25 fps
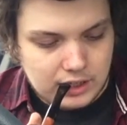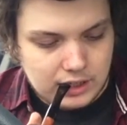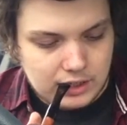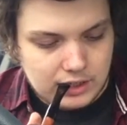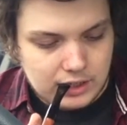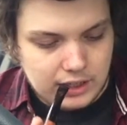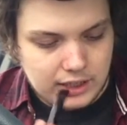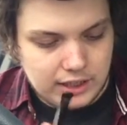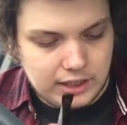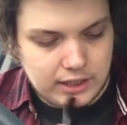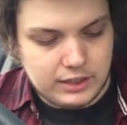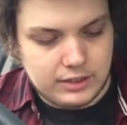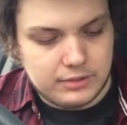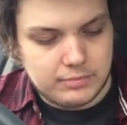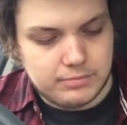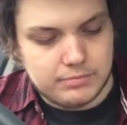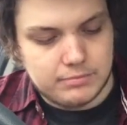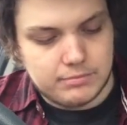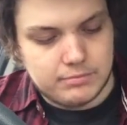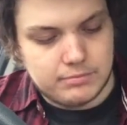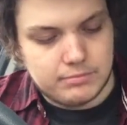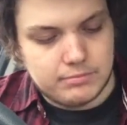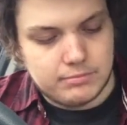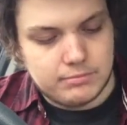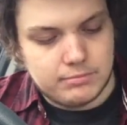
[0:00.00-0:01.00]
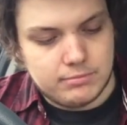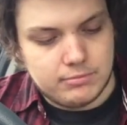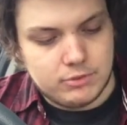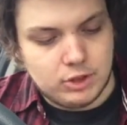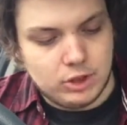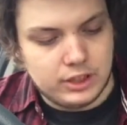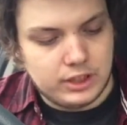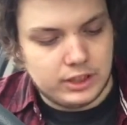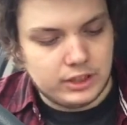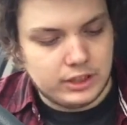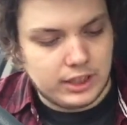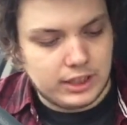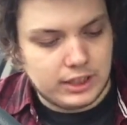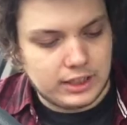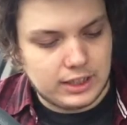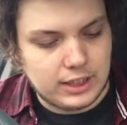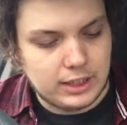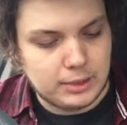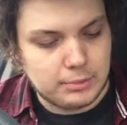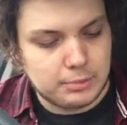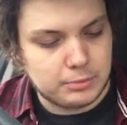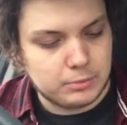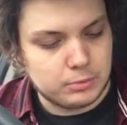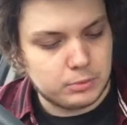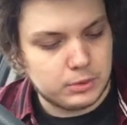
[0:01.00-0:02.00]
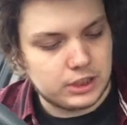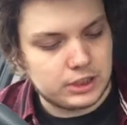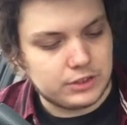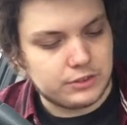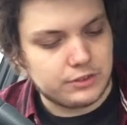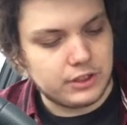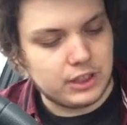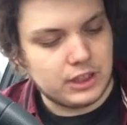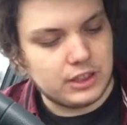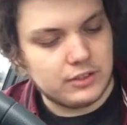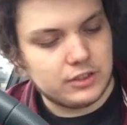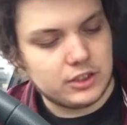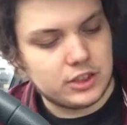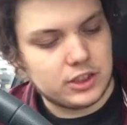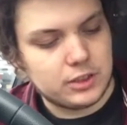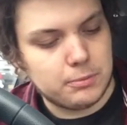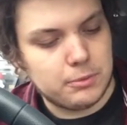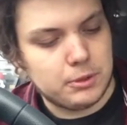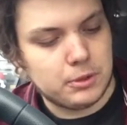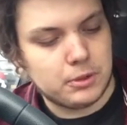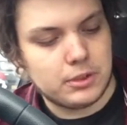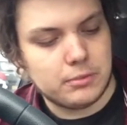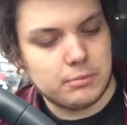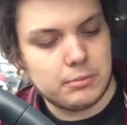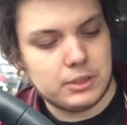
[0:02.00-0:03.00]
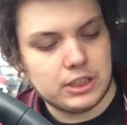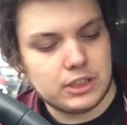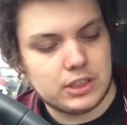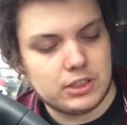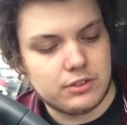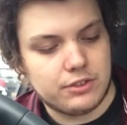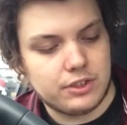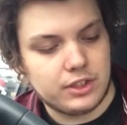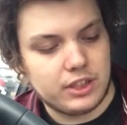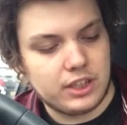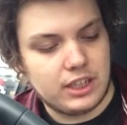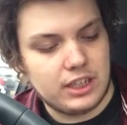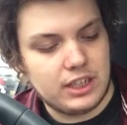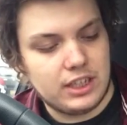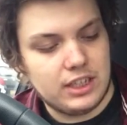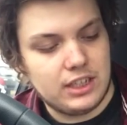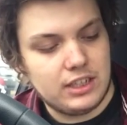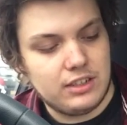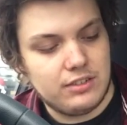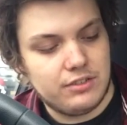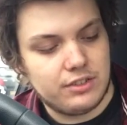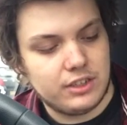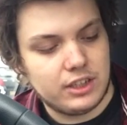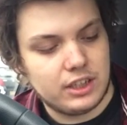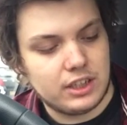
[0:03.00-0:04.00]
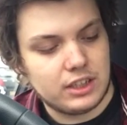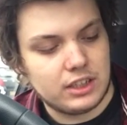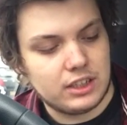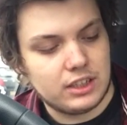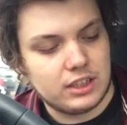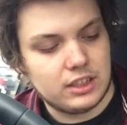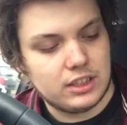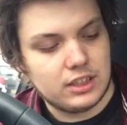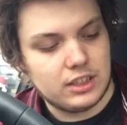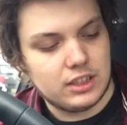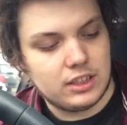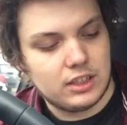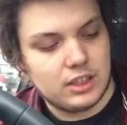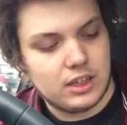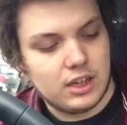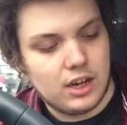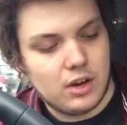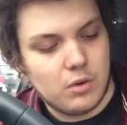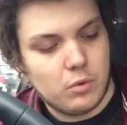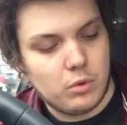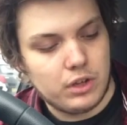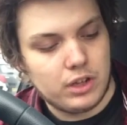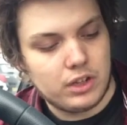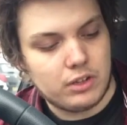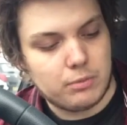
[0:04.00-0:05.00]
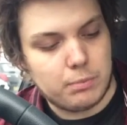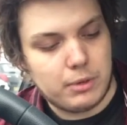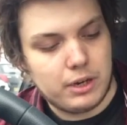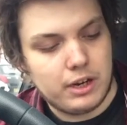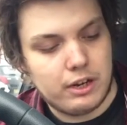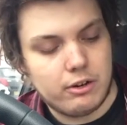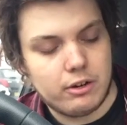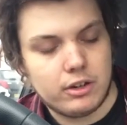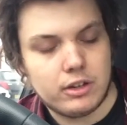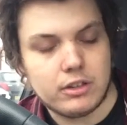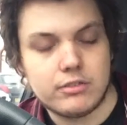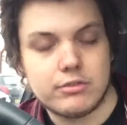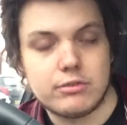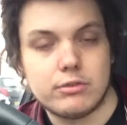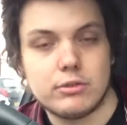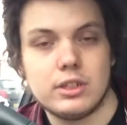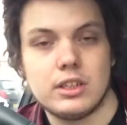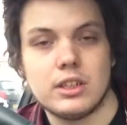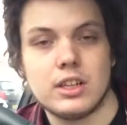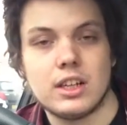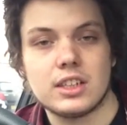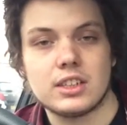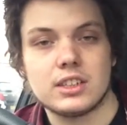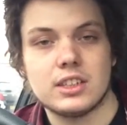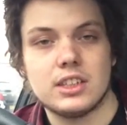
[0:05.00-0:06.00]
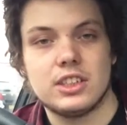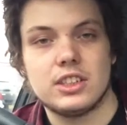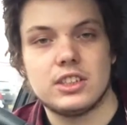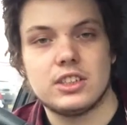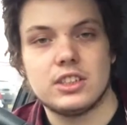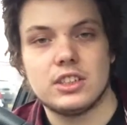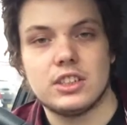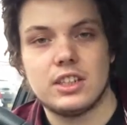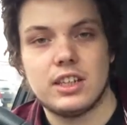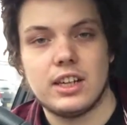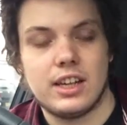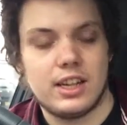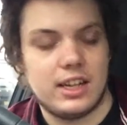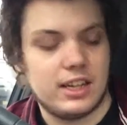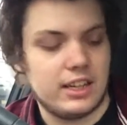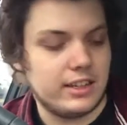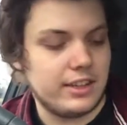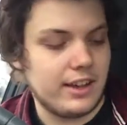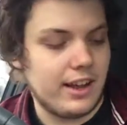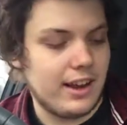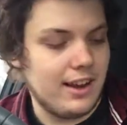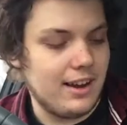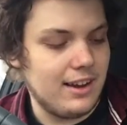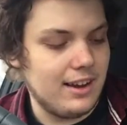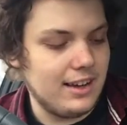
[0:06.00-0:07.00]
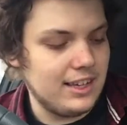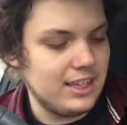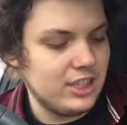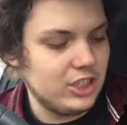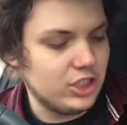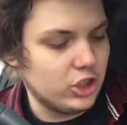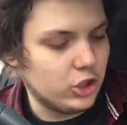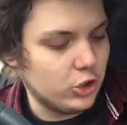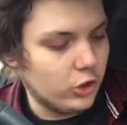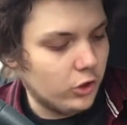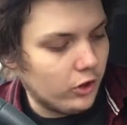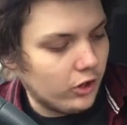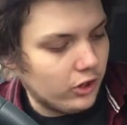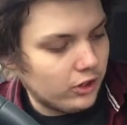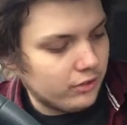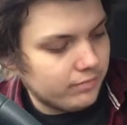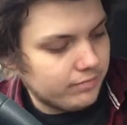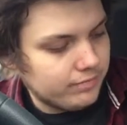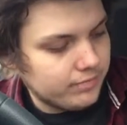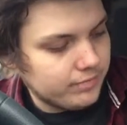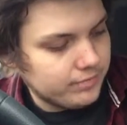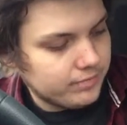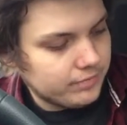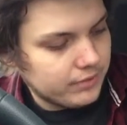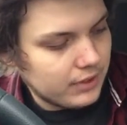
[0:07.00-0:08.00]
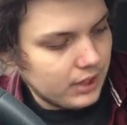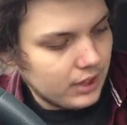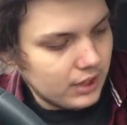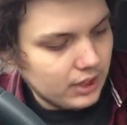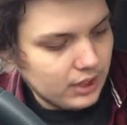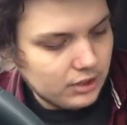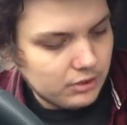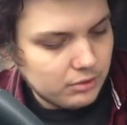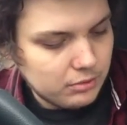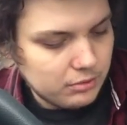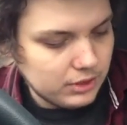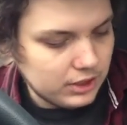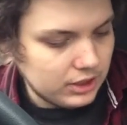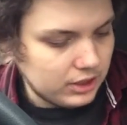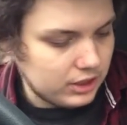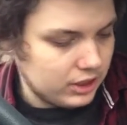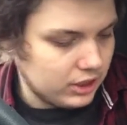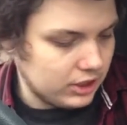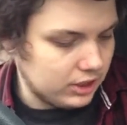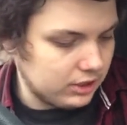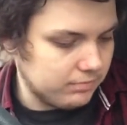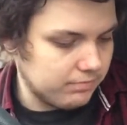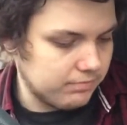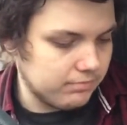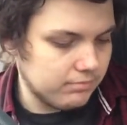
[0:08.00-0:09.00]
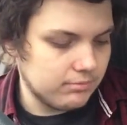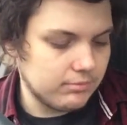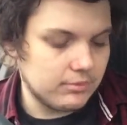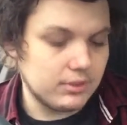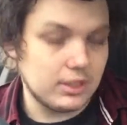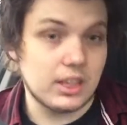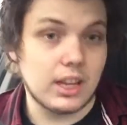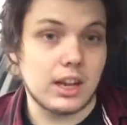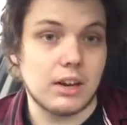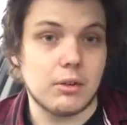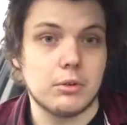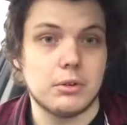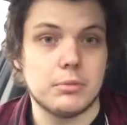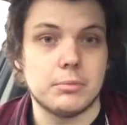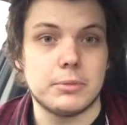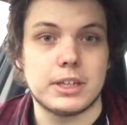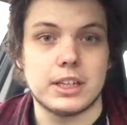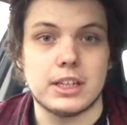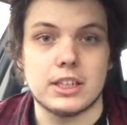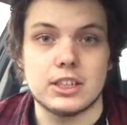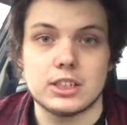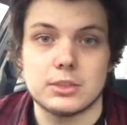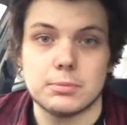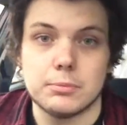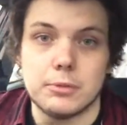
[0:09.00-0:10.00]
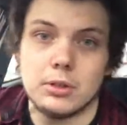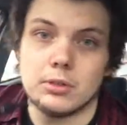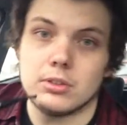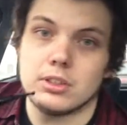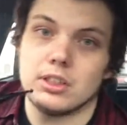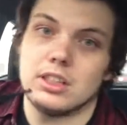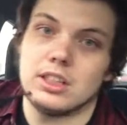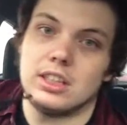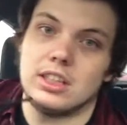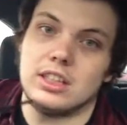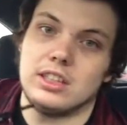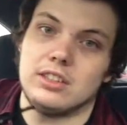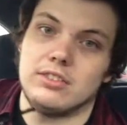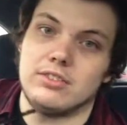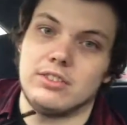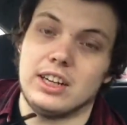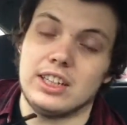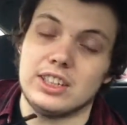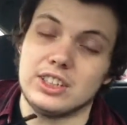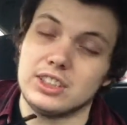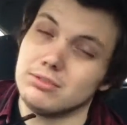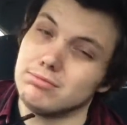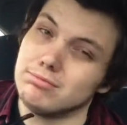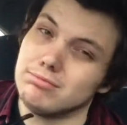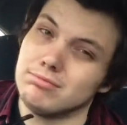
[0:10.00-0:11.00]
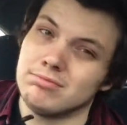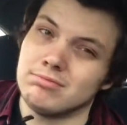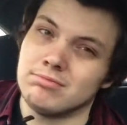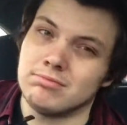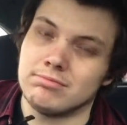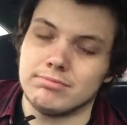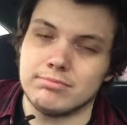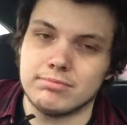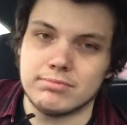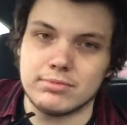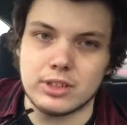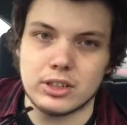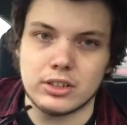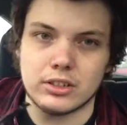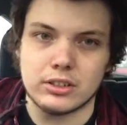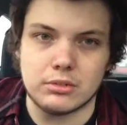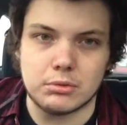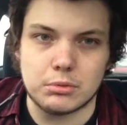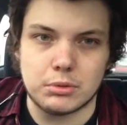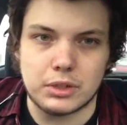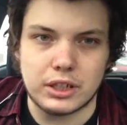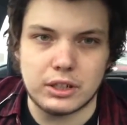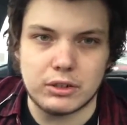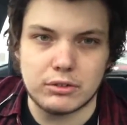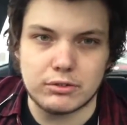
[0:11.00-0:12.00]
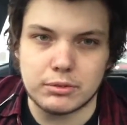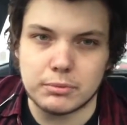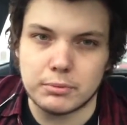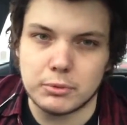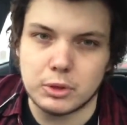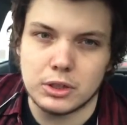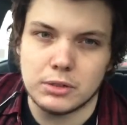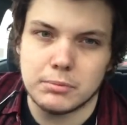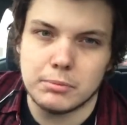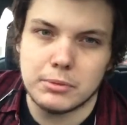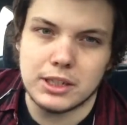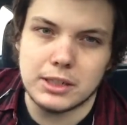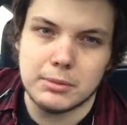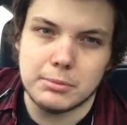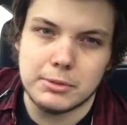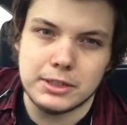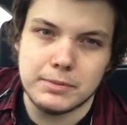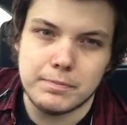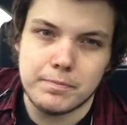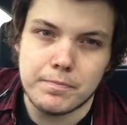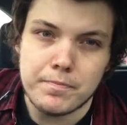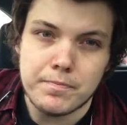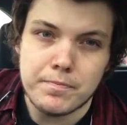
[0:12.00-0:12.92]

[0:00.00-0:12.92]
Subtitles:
hey, Dunhill Nightcap, rich flavoured smoking mixture for the evening with its period of relaxation and leisure. Which, that won't be getting smoked in the evening. On the way home from work, maybe.